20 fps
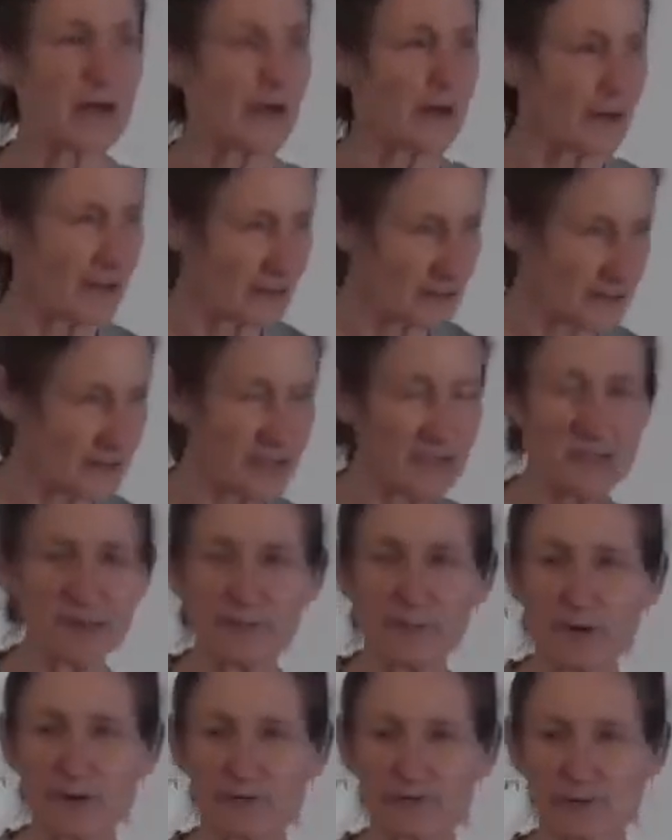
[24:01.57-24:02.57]
and I'd send
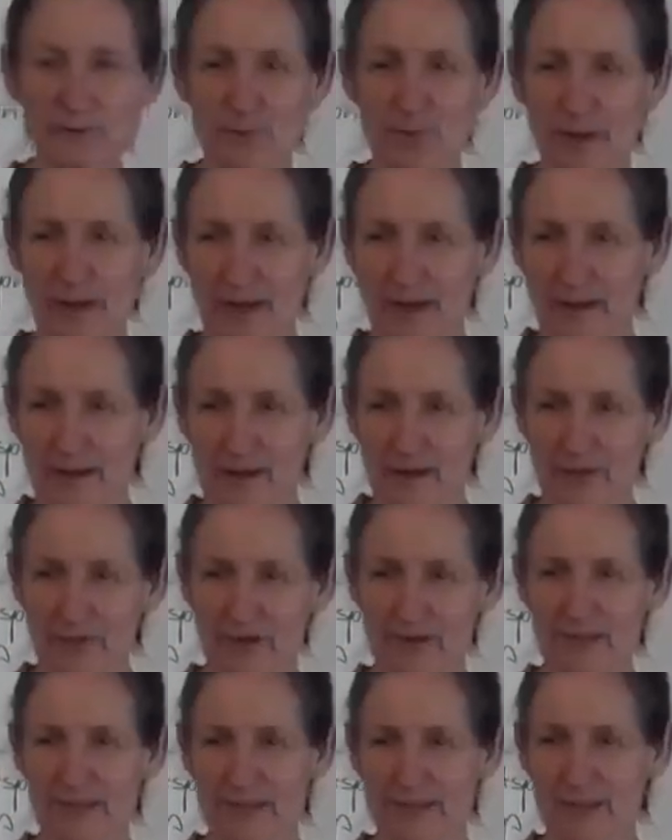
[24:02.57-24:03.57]
him off to play. And
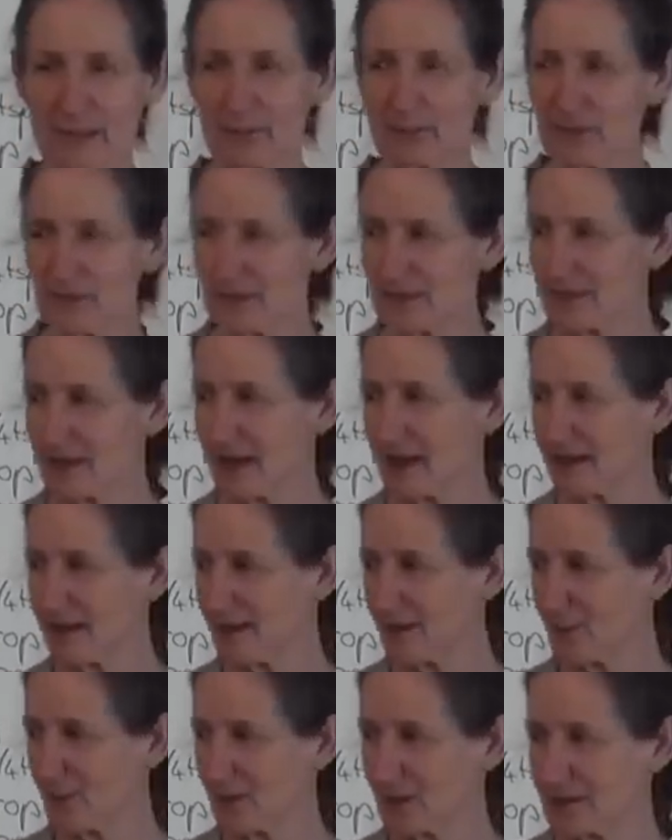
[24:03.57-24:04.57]
every step he's
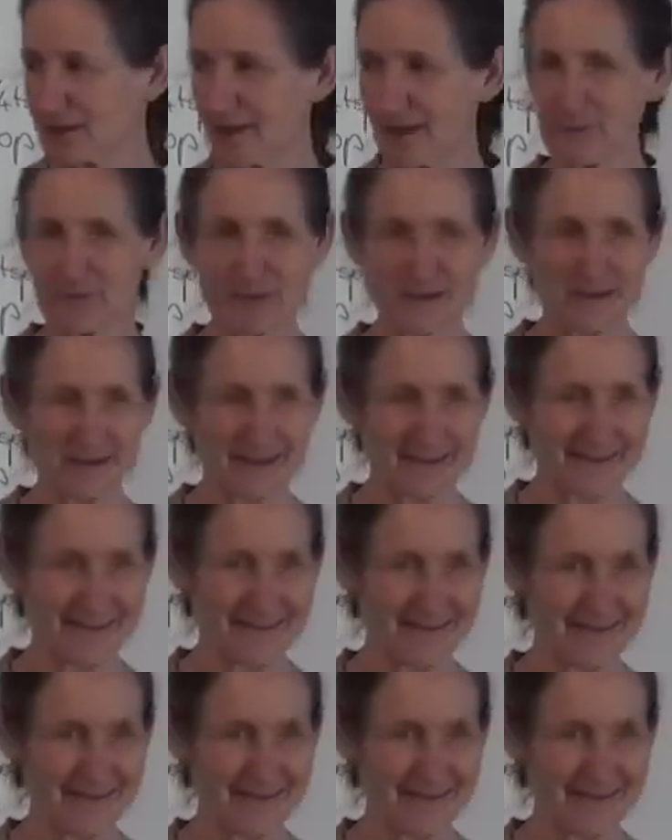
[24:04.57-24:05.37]
taking, what's happening?